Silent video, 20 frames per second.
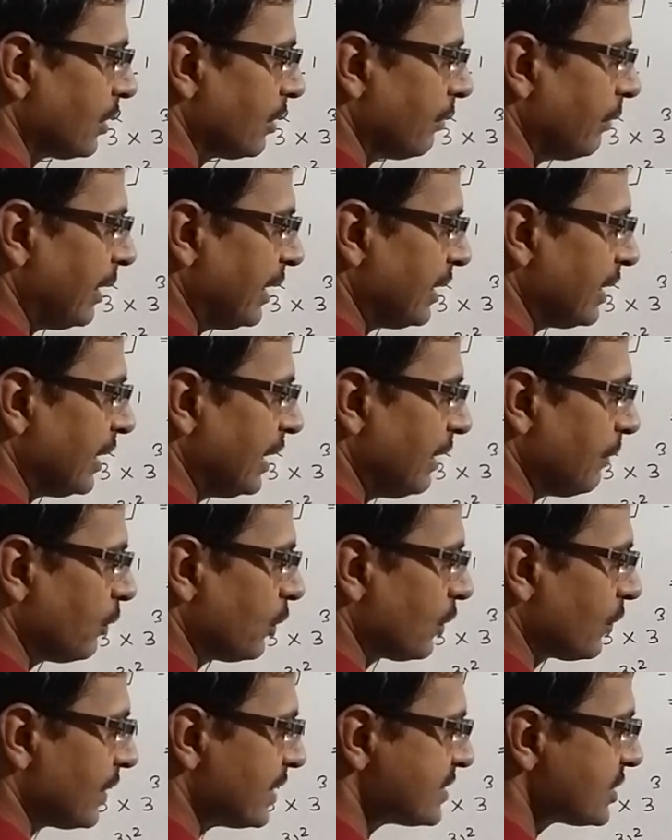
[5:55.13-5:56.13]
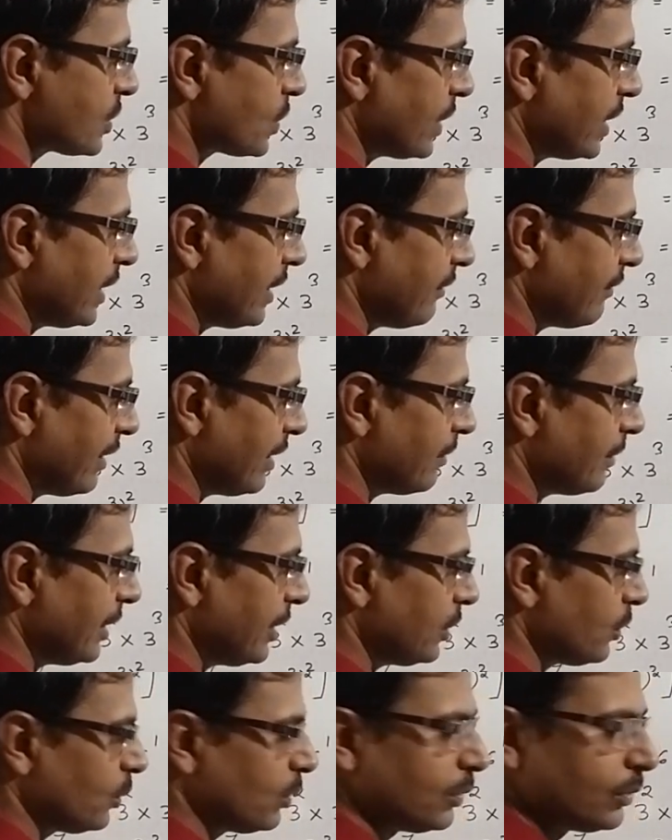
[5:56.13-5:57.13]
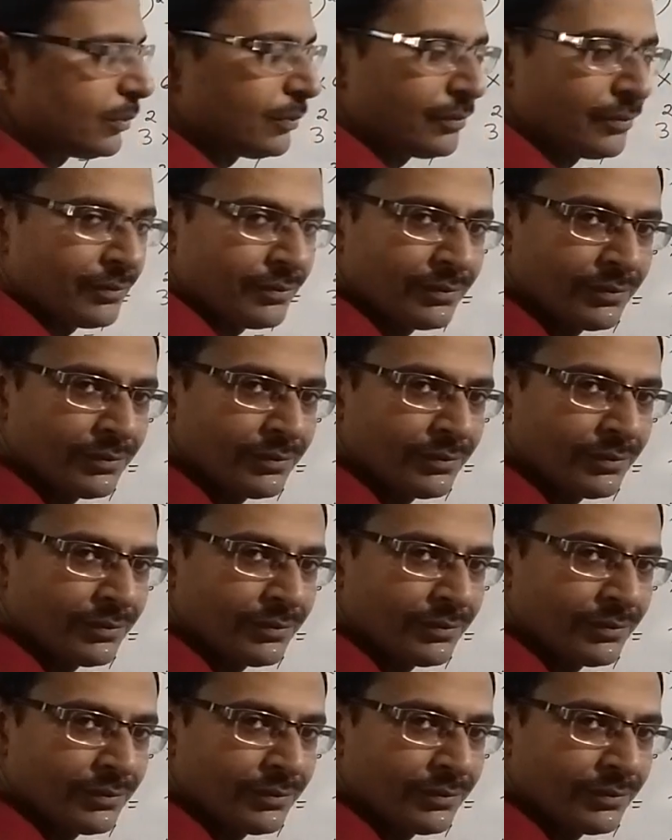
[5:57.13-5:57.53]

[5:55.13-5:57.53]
Mentally put 1 0 and divide by 2.